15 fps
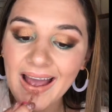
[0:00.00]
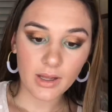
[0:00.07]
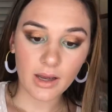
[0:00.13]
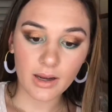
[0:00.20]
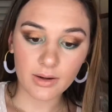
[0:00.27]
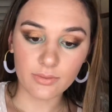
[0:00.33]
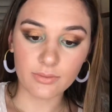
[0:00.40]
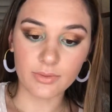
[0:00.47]

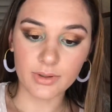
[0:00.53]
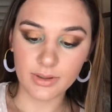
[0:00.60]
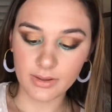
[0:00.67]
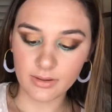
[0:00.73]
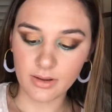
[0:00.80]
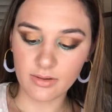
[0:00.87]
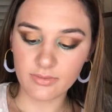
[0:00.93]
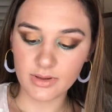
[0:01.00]
I really
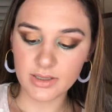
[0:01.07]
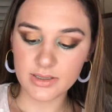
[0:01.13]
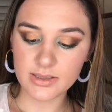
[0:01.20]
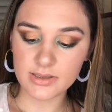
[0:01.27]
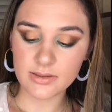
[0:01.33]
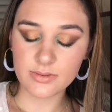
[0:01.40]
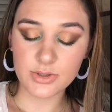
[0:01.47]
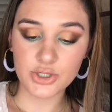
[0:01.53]
love
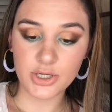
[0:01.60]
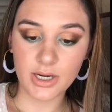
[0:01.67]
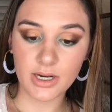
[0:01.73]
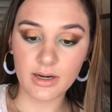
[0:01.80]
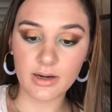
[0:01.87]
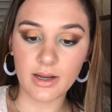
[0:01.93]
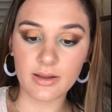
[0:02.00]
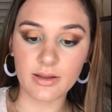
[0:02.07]
this
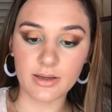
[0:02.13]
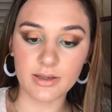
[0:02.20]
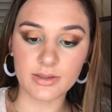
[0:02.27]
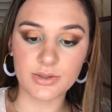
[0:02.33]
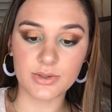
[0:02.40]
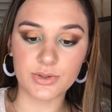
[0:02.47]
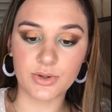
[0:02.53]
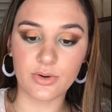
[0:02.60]
shade. I think
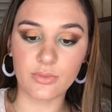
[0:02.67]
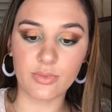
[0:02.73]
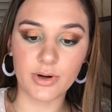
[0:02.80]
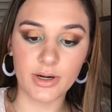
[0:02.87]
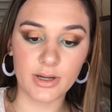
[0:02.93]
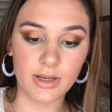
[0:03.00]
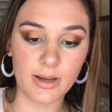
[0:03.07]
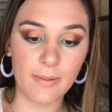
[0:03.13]
it's so
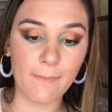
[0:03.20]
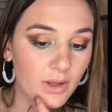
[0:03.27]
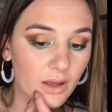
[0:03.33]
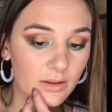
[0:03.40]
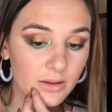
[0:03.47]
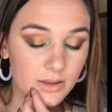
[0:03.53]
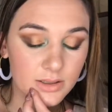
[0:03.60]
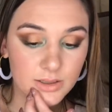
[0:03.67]
pretty.
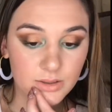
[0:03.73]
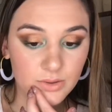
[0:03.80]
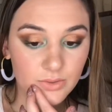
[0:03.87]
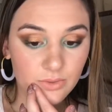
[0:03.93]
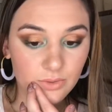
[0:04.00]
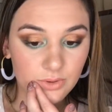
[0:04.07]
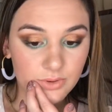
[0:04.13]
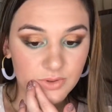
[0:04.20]
I think it's a
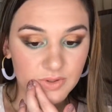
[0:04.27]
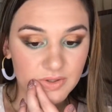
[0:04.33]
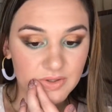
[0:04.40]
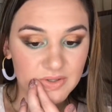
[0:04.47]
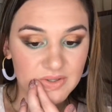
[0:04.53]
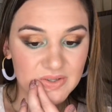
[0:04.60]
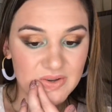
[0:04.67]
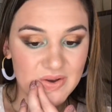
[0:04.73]

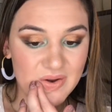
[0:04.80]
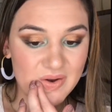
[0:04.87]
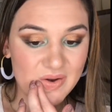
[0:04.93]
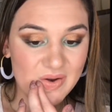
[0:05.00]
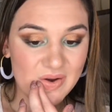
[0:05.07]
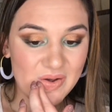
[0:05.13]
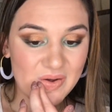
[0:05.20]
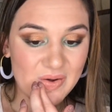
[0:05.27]
gorgeous
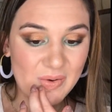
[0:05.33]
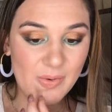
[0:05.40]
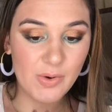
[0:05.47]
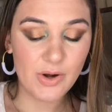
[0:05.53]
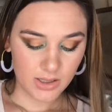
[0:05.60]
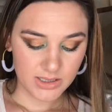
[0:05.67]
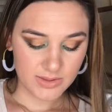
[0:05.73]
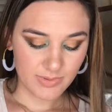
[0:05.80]

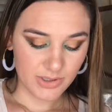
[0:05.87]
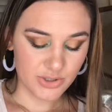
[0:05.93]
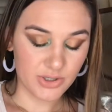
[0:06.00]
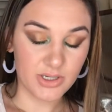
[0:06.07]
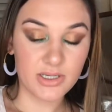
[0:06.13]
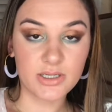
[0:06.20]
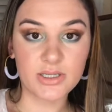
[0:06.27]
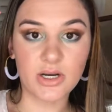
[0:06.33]
nude,
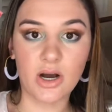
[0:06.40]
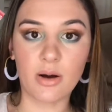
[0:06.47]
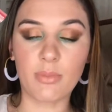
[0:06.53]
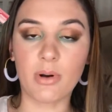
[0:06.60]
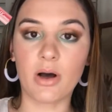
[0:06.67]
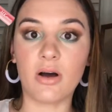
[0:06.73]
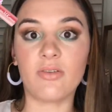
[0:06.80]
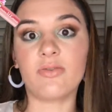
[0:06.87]
especially to top
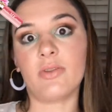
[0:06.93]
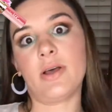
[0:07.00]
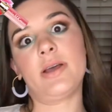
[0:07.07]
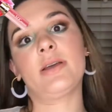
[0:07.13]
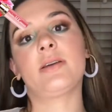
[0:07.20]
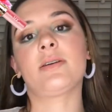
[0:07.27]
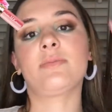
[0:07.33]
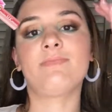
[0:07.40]
off
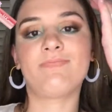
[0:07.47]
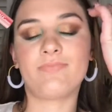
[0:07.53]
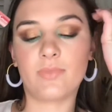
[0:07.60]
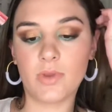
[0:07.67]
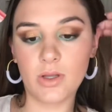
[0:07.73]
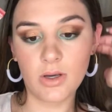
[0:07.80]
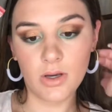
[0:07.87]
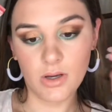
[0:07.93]
like
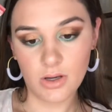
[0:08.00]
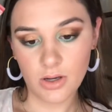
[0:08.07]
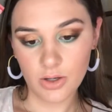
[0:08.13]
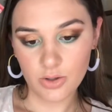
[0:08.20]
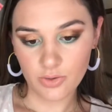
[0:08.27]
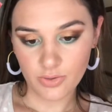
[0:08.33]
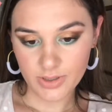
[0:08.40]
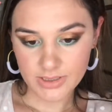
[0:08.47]
a
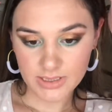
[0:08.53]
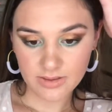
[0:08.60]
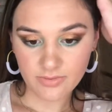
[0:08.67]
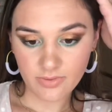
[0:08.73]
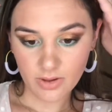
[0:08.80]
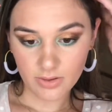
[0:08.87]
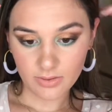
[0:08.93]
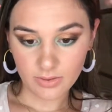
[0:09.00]
crazy
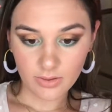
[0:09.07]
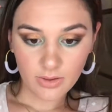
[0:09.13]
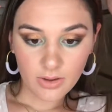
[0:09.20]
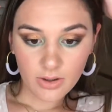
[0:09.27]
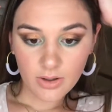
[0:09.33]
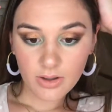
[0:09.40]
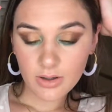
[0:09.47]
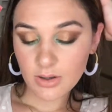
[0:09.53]
fun
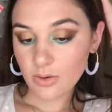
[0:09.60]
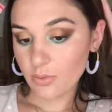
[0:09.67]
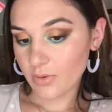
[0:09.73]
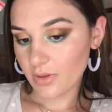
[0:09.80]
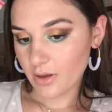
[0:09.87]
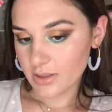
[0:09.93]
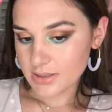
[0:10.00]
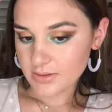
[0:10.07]
look
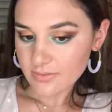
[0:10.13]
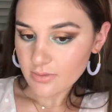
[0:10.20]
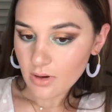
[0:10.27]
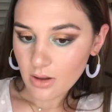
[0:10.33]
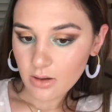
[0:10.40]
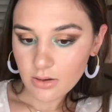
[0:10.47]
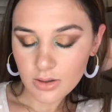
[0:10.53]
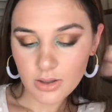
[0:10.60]
with lots of
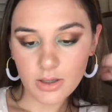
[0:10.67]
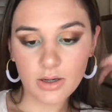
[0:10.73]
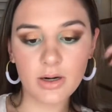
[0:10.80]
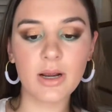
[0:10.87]
color.